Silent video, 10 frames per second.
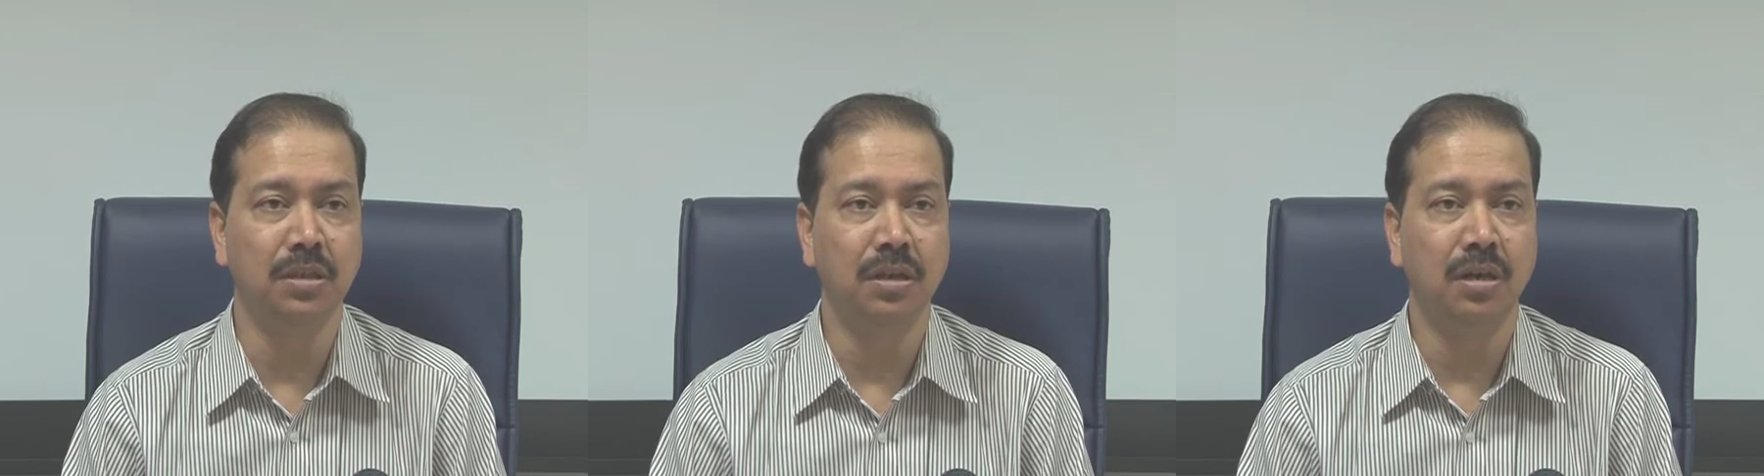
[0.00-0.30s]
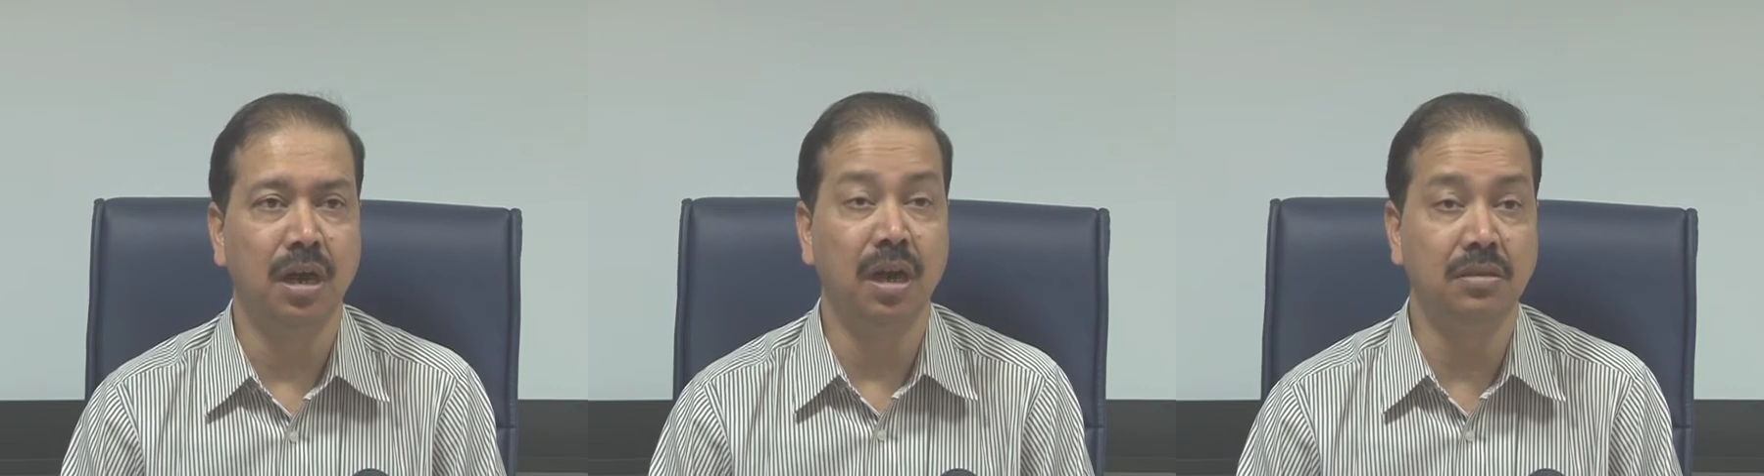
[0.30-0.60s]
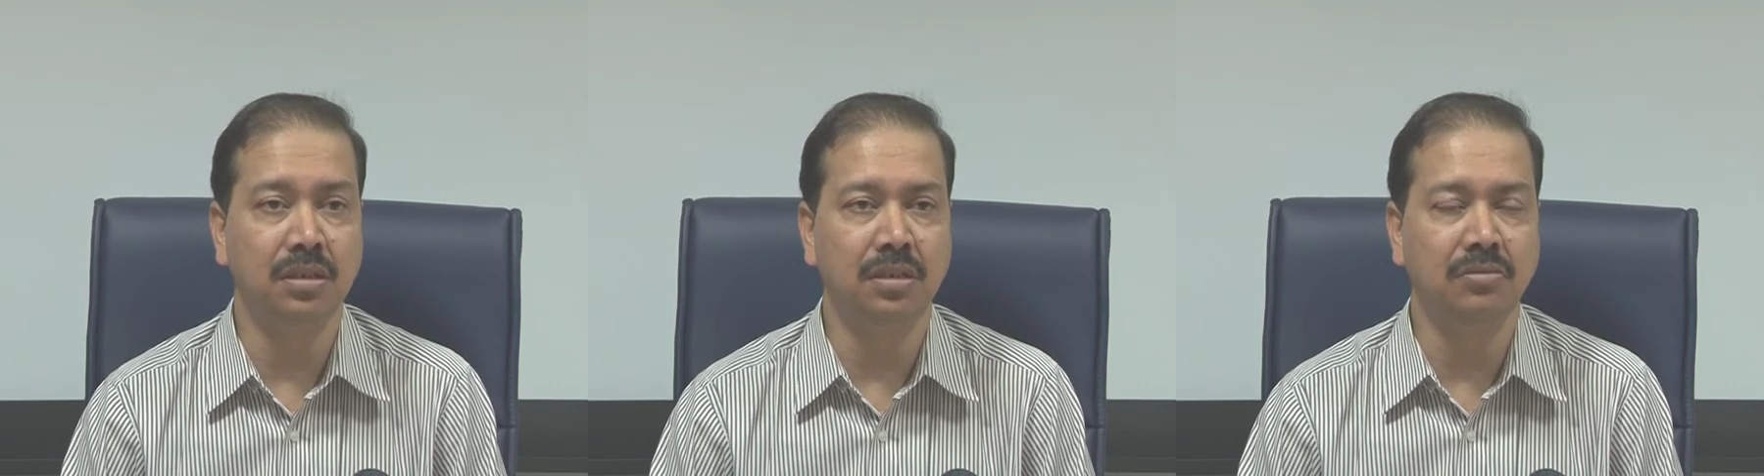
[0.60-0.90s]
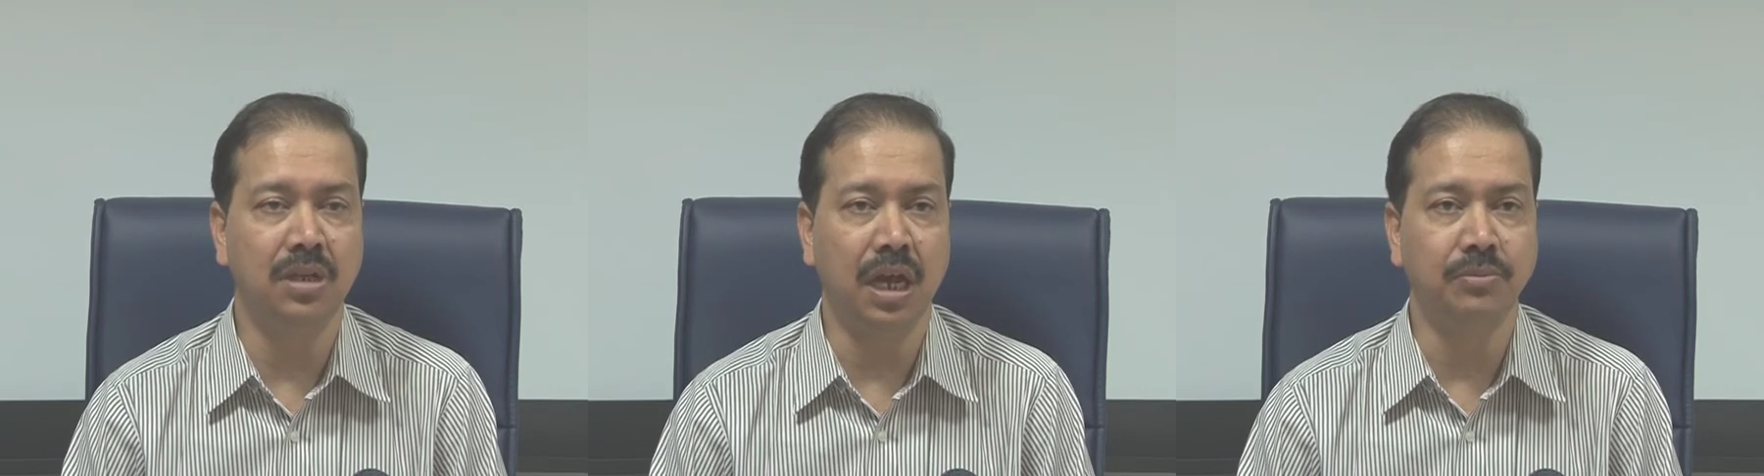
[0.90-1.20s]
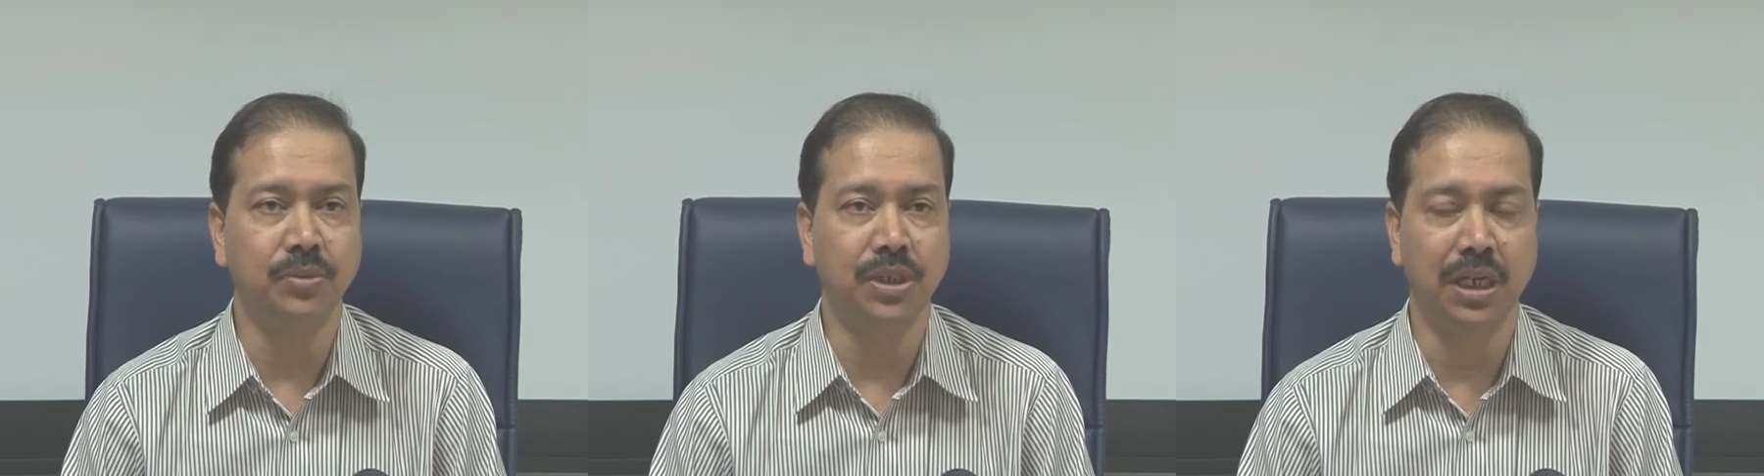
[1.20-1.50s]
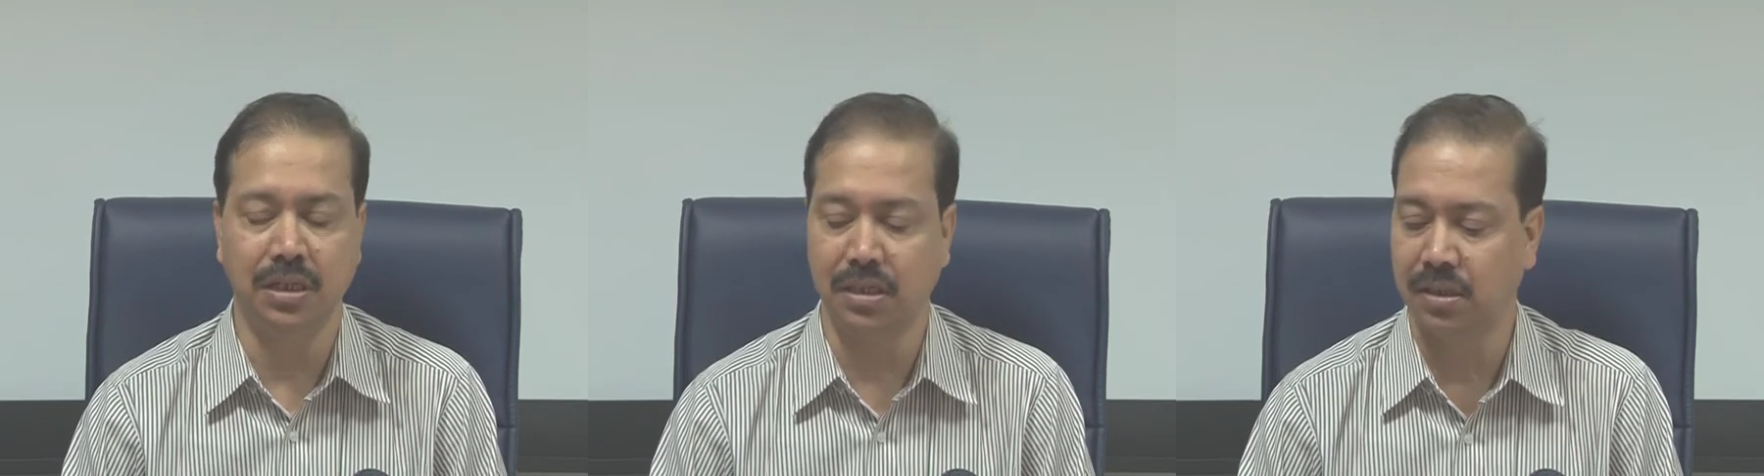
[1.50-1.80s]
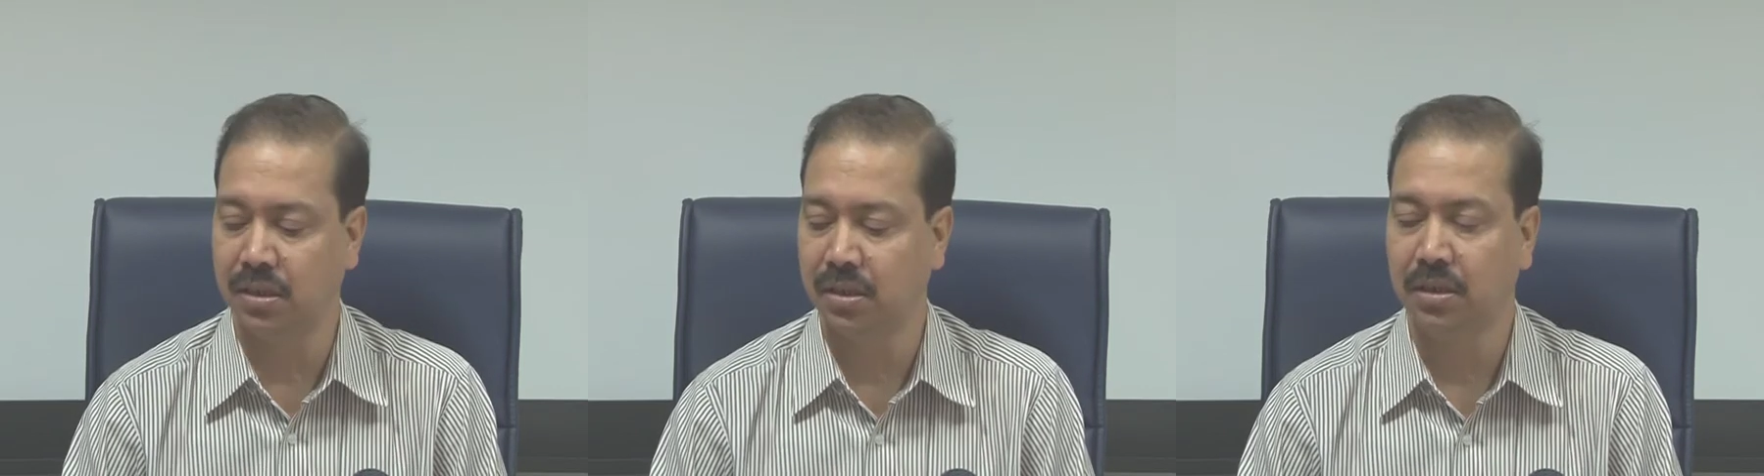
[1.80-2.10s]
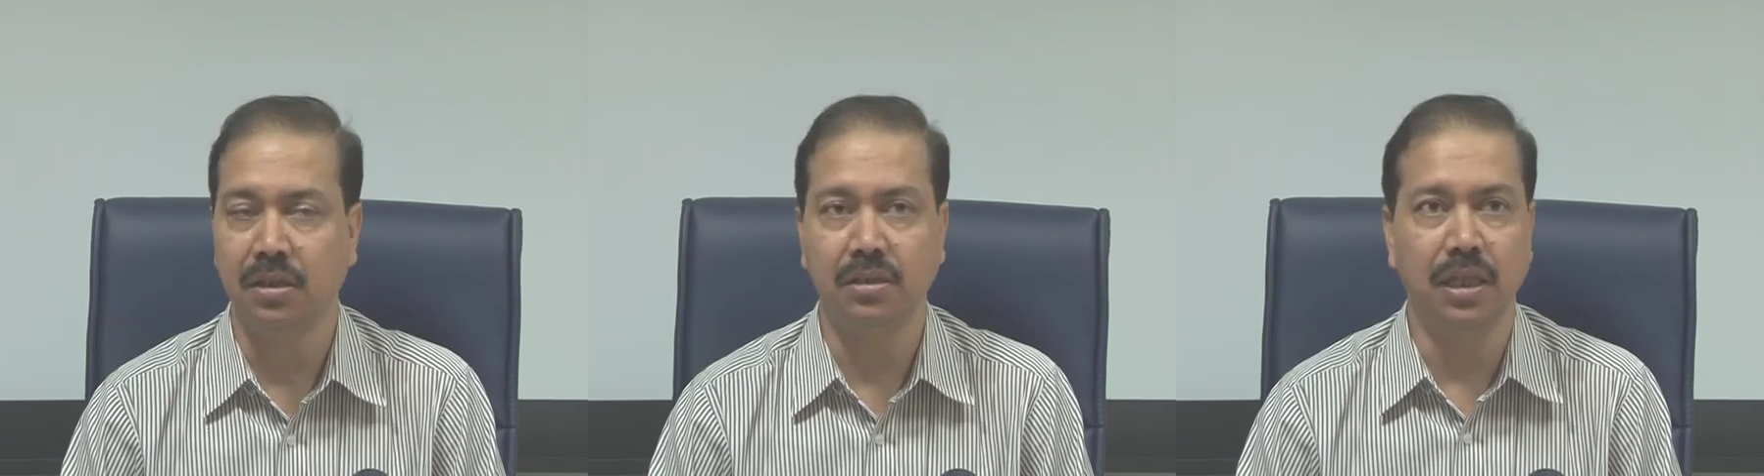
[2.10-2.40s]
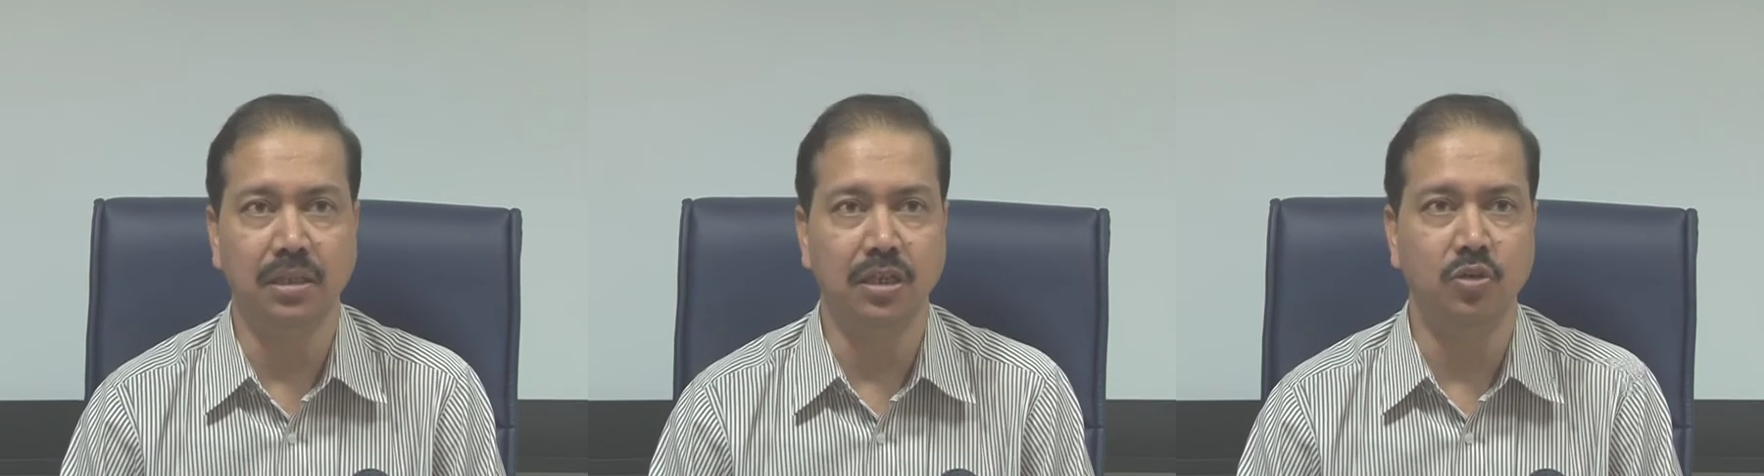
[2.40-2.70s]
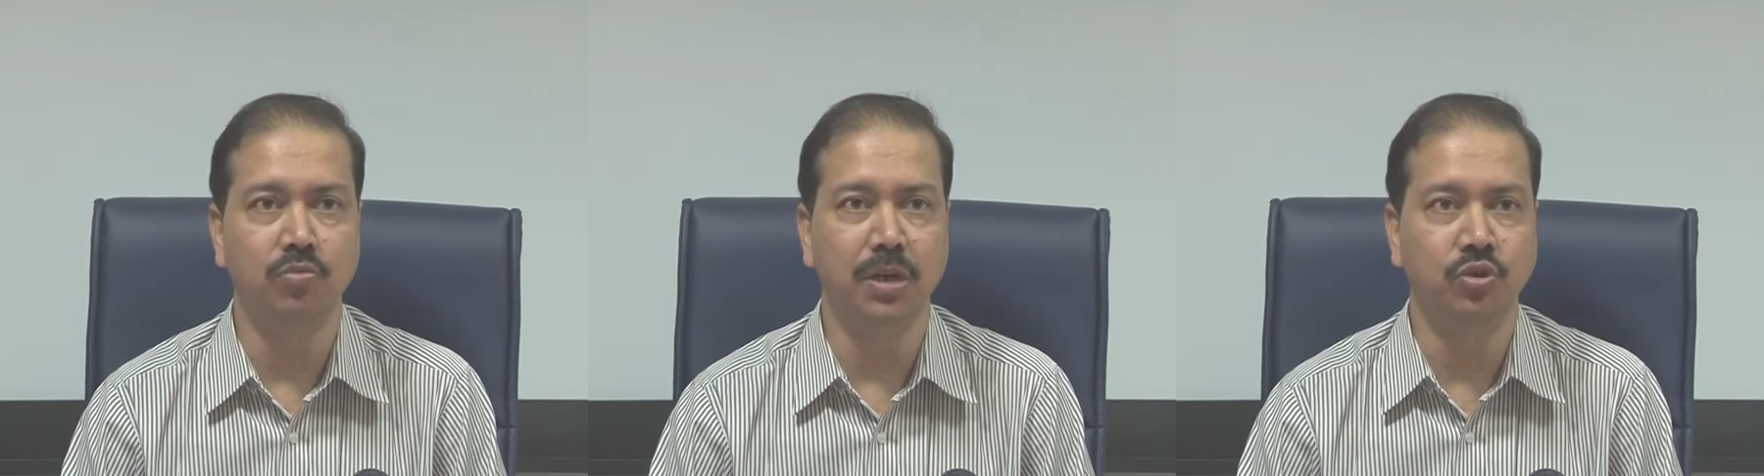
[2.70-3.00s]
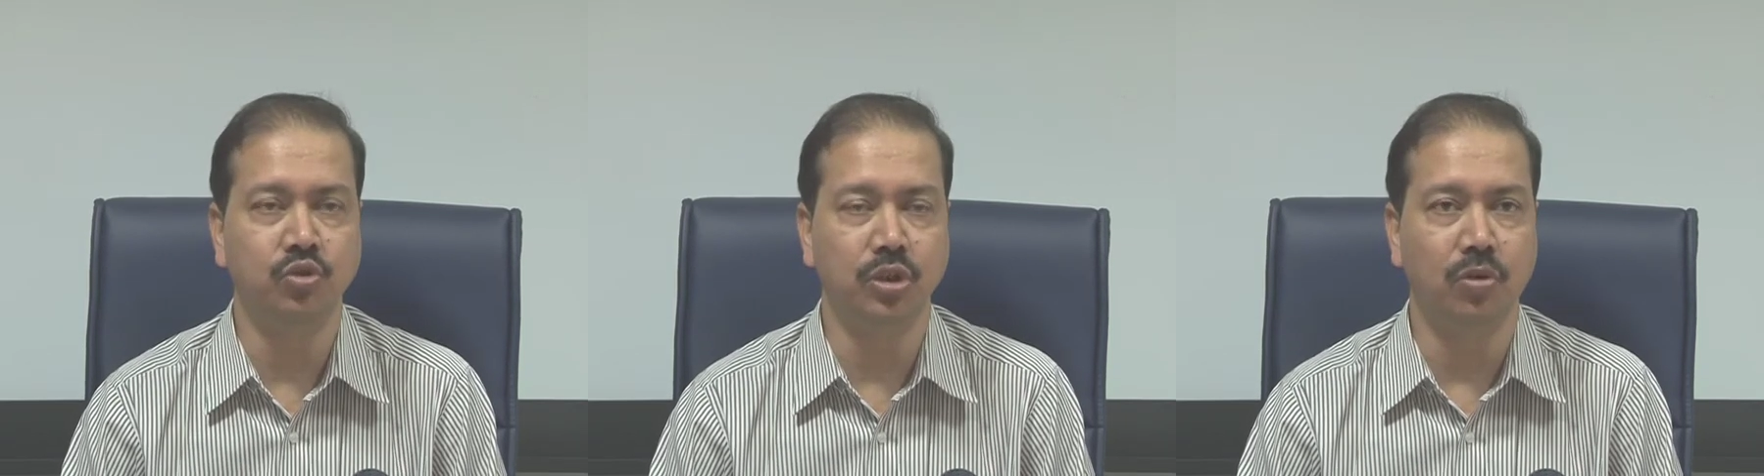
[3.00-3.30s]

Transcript: 100 times greater than the human genome.